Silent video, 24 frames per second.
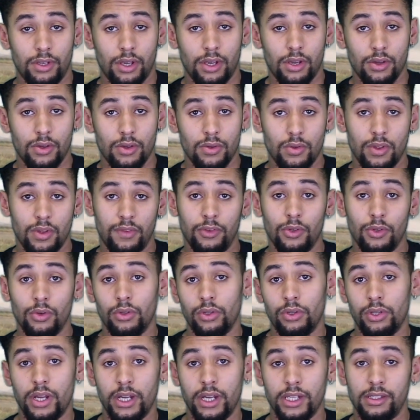So if
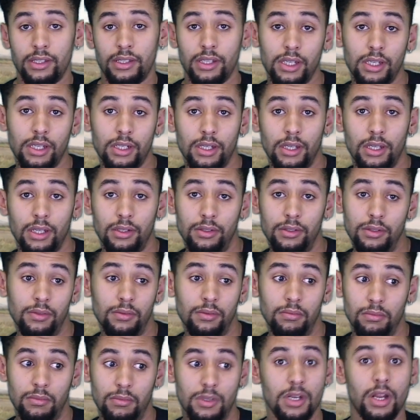you're 90,
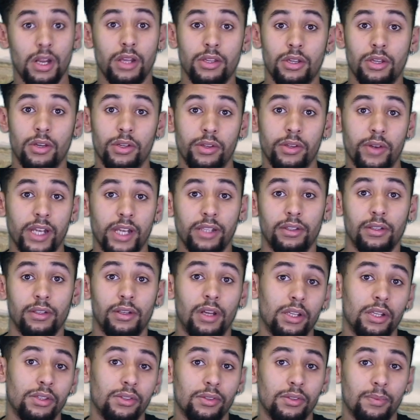then, you know, you've got your
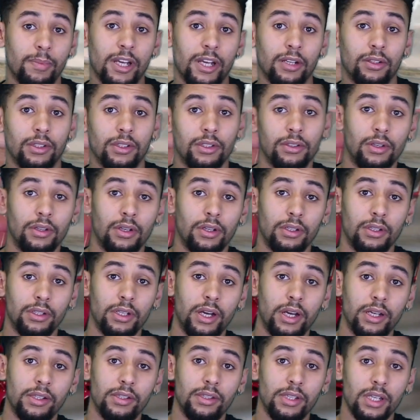A2 license bang on the dot at
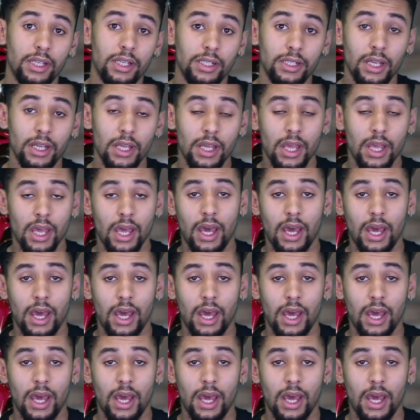19,